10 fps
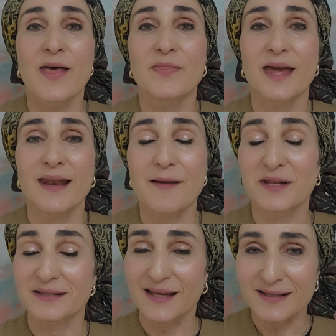then I'm
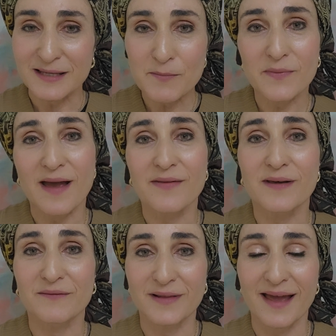going to take a deep breath
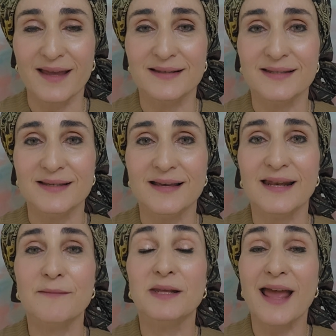of light, and
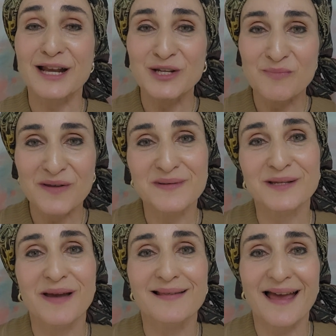I'm going to actually breathe into
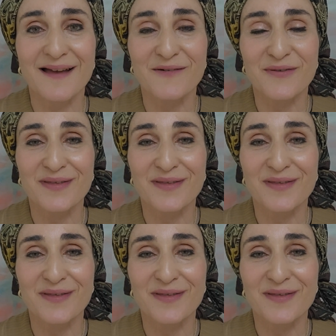my mouth.